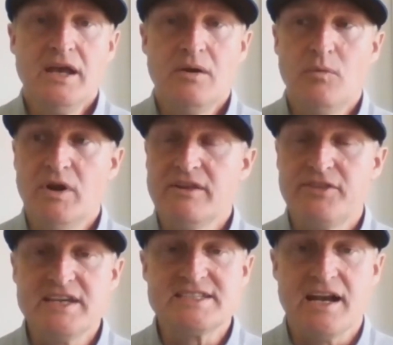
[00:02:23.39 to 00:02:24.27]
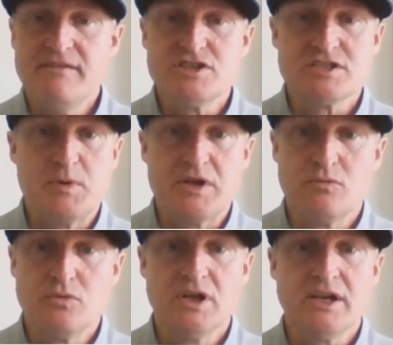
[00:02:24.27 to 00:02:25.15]
And one of the things that I've just
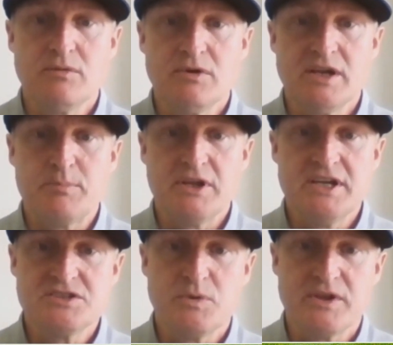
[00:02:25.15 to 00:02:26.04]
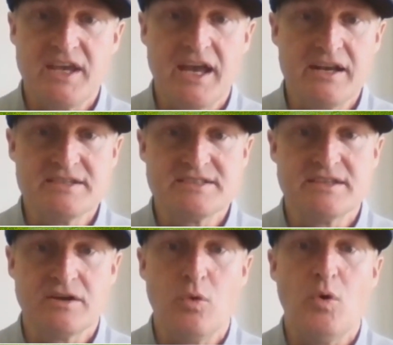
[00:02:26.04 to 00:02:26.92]
been really, really pleased with, Ken, is
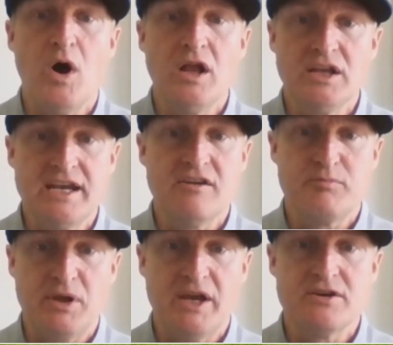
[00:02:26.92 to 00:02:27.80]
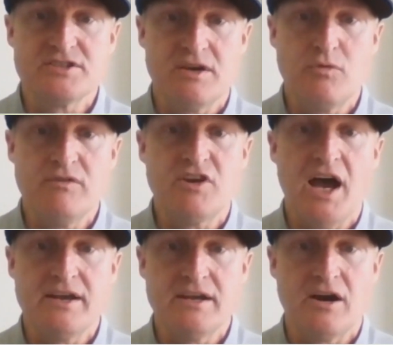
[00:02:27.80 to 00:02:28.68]
the quality of players that we've
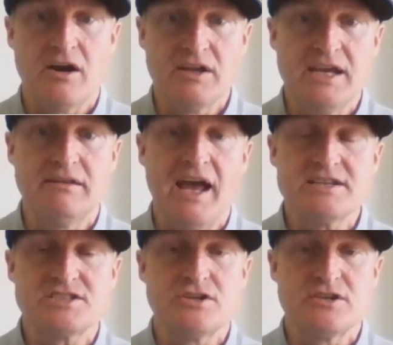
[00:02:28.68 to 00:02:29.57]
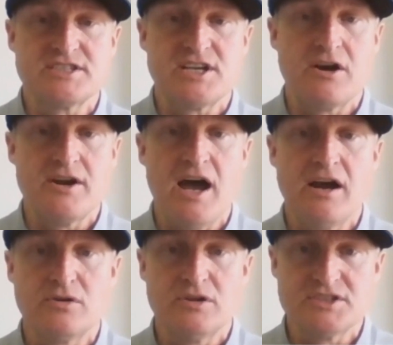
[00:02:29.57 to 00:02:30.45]
gotten in our league. Last year is our
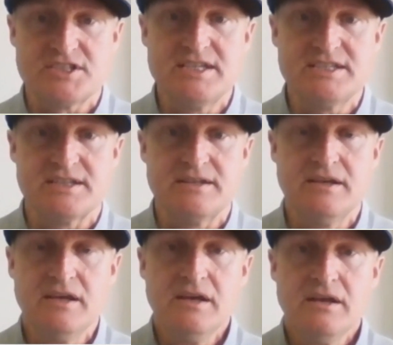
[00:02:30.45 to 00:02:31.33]
inaugural season.